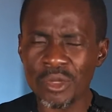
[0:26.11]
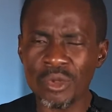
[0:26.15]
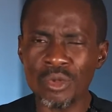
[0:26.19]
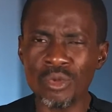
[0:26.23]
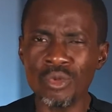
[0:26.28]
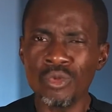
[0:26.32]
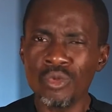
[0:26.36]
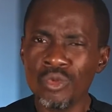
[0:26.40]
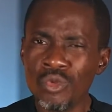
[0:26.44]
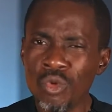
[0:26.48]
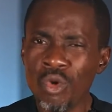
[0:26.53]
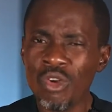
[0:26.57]

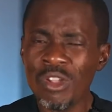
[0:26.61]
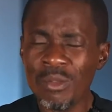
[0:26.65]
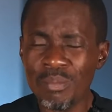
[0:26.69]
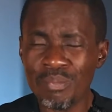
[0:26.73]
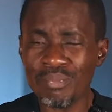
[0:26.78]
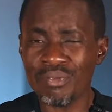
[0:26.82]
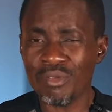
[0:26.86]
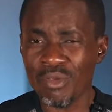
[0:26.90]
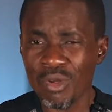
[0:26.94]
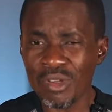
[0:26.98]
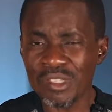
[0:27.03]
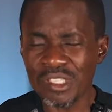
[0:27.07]
known
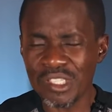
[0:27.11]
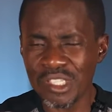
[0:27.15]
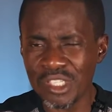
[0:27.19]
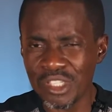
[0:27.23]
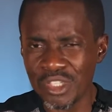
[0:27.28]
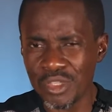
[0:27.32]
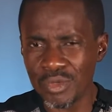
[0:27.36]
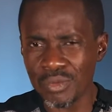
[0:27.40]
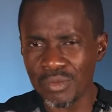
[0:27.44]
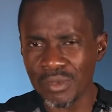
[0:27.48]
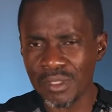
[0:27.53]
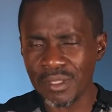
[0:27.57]

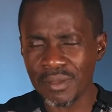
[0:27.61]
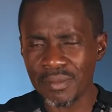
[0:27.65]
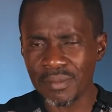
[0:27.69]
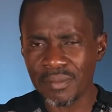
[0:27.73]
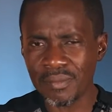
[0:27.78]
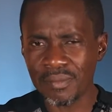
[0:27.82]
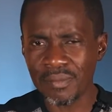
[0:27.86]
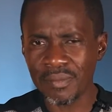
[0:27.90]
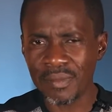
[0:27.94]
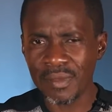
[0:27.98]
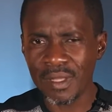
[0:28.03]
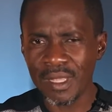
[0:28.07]
prostitute
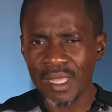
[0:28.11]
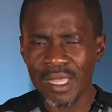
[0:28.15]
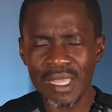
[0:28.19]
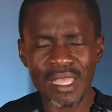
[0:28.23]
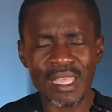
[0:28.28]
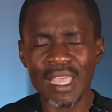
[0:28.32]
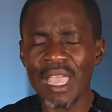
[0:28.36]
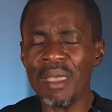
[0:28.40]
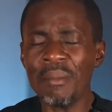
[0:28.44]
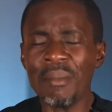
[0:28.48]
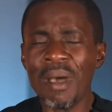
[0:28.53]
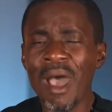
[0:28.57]

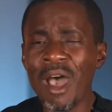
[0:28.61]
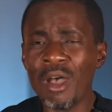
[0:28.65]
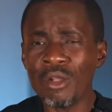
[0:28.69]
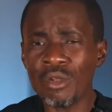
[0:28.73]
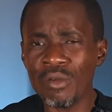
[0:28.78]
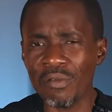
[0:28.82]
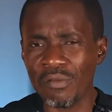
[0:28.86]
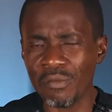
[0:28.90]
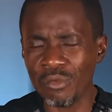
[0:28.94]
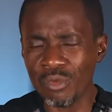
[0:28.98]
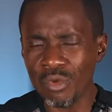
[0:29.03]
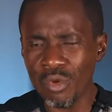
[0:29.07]
came out
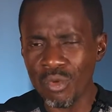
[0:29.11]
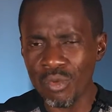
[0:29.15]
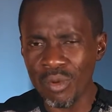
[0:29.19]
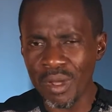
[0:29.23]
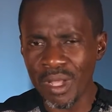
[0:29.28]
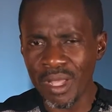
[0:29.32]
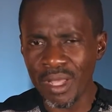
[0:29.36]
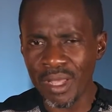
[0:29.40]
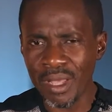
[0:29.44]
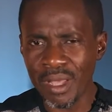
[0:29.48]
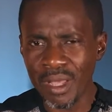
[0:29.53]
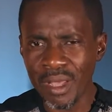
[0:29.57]
of
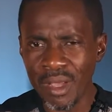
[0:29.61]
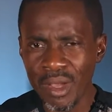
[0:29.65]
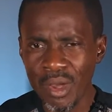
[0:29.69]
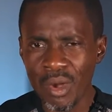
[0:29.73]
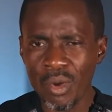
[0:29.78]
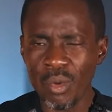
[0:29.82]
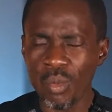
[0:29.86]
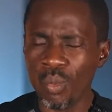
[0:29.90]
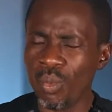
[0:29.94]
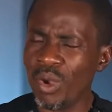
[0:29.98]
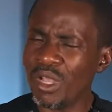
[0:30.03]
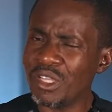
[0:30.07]
nowhere.
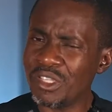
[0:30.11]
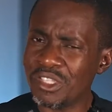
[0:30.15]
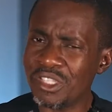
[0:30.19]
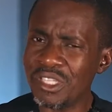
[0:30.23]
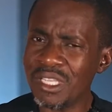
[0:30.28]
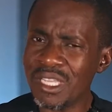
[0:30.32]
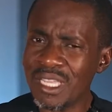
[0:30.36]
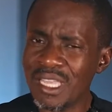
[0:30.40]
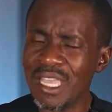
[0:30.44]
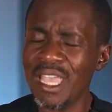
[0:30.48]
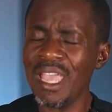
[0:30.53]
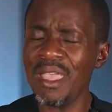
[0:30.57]
When
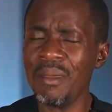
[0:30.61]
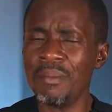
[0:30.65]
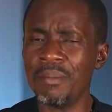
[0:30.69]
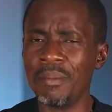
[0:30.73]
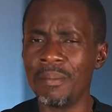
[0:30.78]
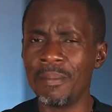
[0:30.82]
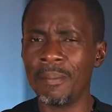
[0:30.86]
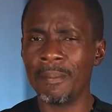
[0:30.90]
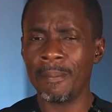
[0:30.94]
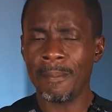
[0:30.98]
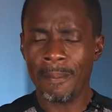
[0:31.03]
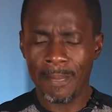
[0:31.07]
she
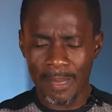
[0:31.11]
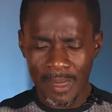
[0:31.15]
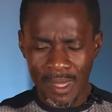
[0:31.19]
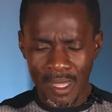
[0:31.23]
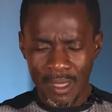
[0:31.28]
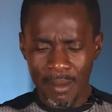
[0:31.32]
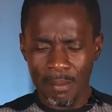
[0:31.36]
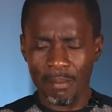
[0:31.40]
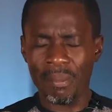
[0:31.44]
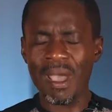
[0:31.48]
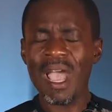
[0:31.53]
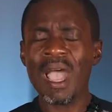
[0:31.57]
came,
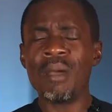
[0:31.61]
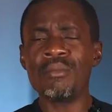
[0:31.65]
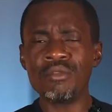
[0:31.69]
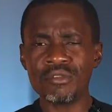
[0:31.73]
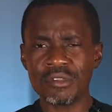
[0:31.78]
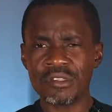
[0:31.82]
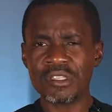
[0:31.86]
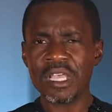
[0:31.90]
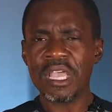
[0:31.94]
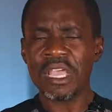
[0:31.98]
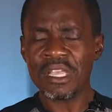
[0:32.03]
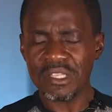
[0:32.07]
Bible
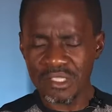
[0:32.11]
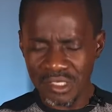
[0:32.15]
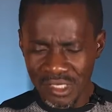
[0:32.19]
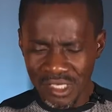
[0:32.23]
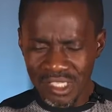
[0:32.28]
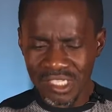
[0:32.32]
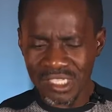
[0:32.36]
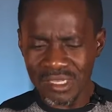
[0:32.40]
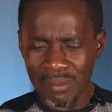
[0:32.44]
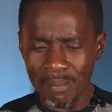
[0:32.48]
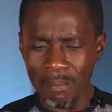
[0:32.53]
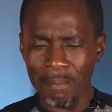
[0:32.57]
says
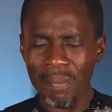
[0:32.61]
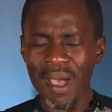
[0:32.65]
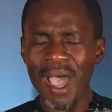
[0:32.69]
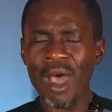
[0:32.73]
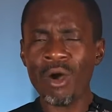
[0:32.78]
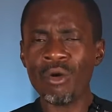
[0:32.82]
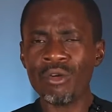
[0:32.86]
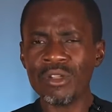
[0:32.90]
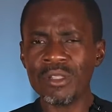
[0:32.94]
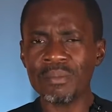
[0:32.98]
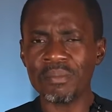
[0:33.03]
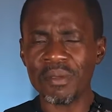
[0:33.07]
she
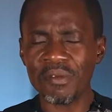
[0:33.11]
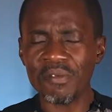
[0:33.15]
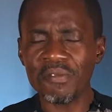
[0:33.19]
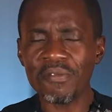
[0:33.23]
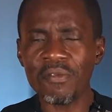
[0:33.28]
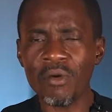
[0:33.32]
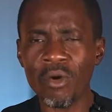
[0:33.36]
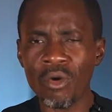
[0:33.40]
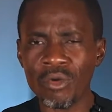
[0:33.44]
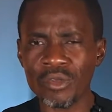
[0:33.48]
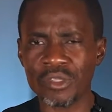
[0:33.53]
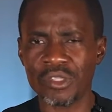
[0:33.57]
bowed
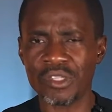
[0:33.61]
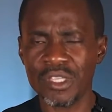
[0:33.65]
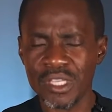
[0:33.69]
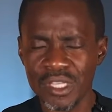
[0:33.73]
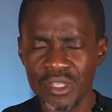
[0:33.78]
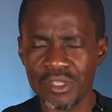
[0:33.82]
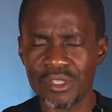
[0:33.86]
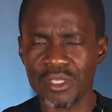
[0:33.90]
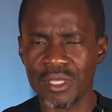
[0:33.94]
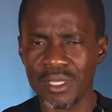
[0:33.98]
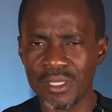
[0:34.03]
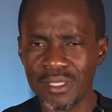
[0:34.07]
before
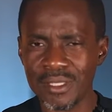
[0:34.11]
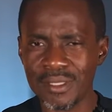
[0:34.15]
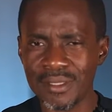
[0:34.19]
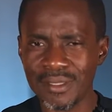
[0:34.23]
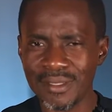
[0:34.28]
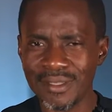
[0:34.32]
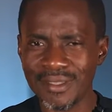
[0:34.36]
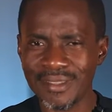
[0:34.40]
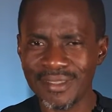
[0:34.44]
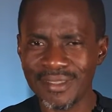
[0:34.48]
Jesus